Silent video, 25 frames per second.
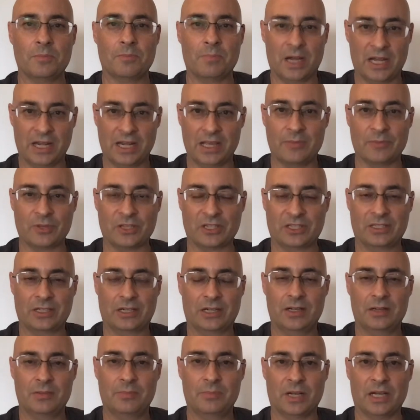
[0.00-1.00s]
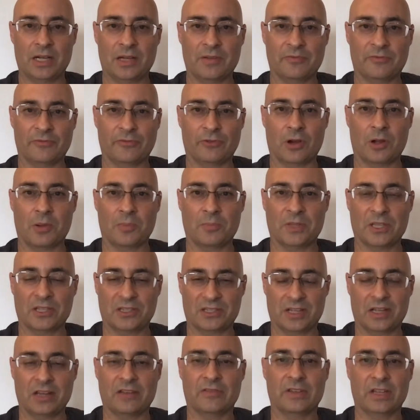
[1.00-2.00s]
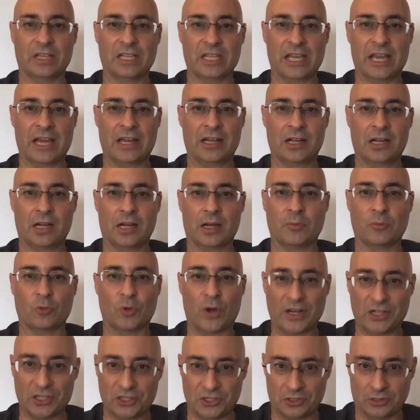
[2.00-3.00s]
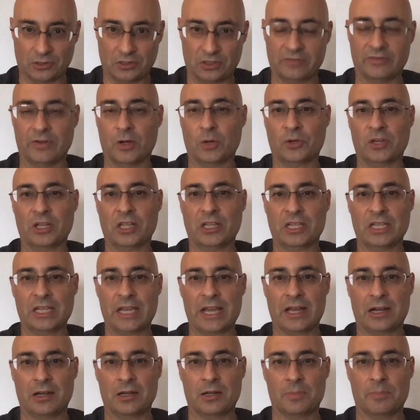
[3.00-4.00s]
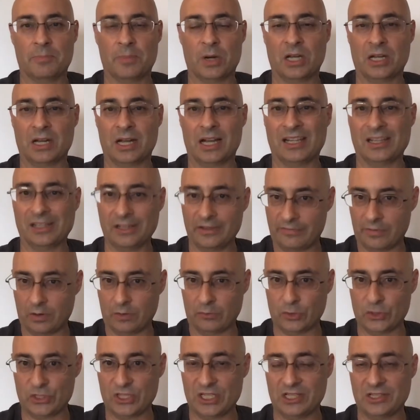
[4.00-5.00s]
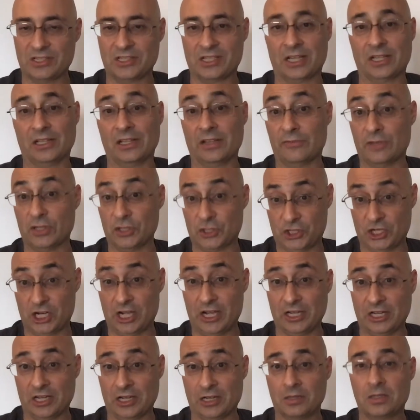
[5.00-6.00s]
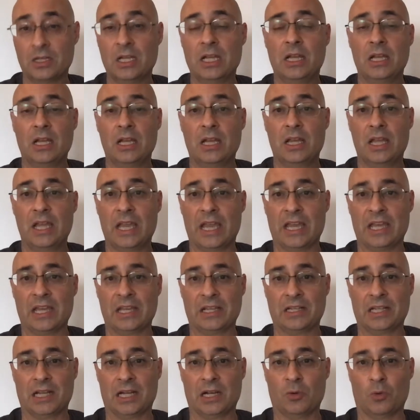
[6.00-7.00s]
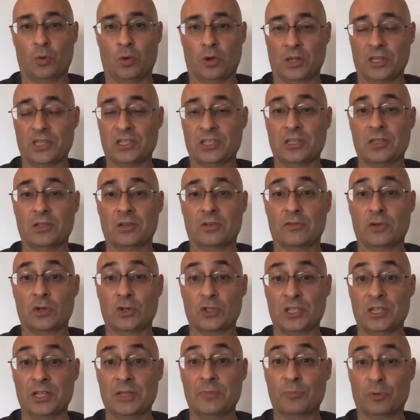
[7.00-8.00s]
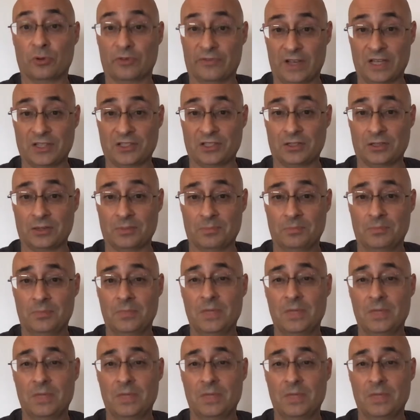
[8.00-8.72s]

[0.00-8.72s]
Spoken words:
My name is Tom. I'm from the state of Indiana. I'm registered to vote in Indiana, but I live overseas. I live in China, and I work as a university professor.